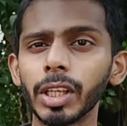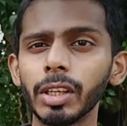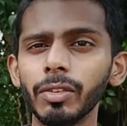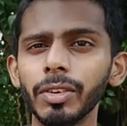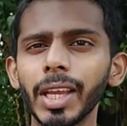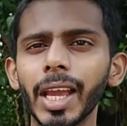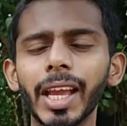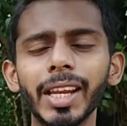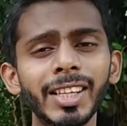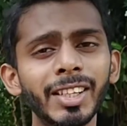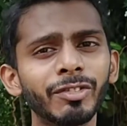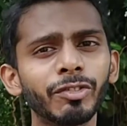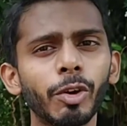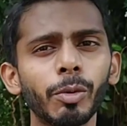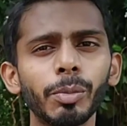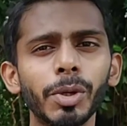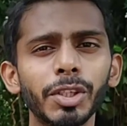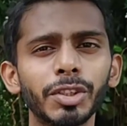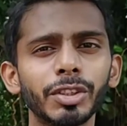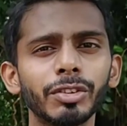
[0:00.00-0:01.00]
giving any
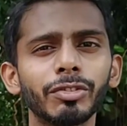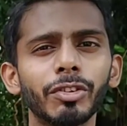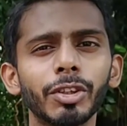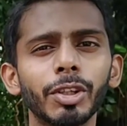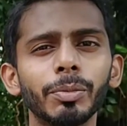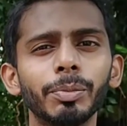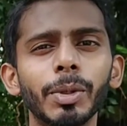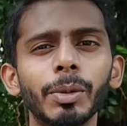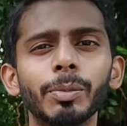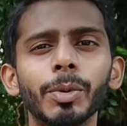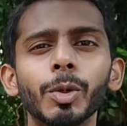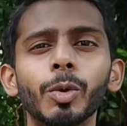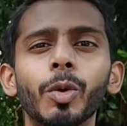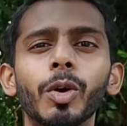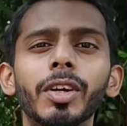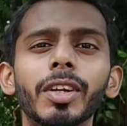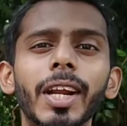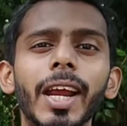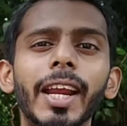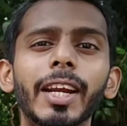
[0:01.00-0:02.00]
information for the people who are
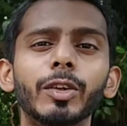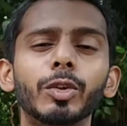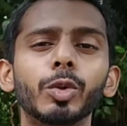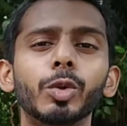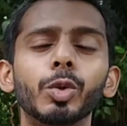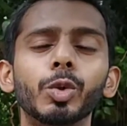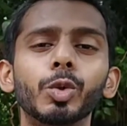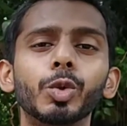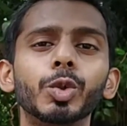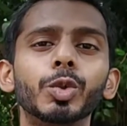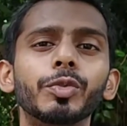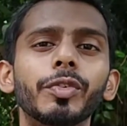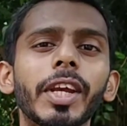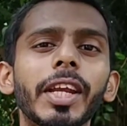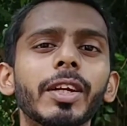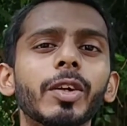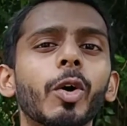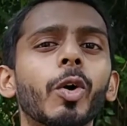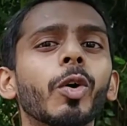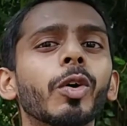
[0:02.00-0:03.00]
trying to lose
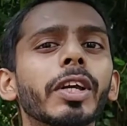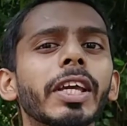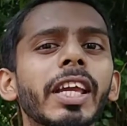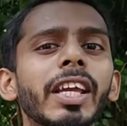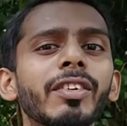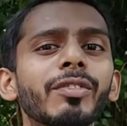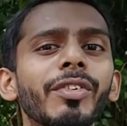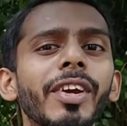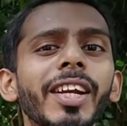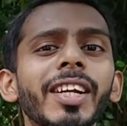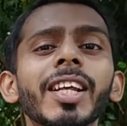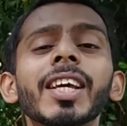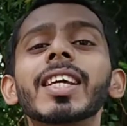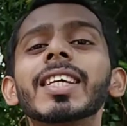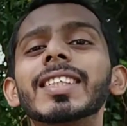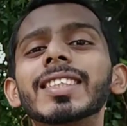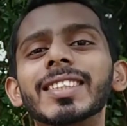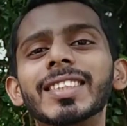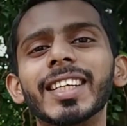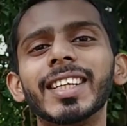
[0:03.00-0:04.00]
weight or gain weight
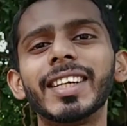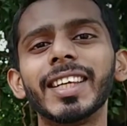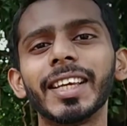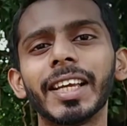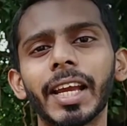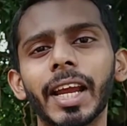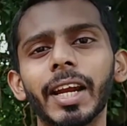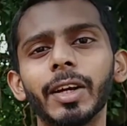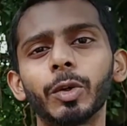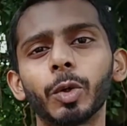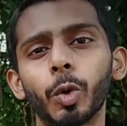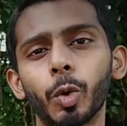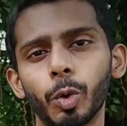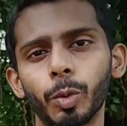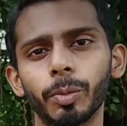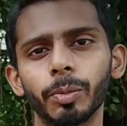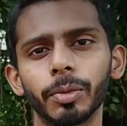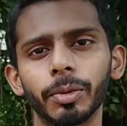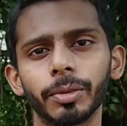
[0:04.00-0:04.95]
sitting at home.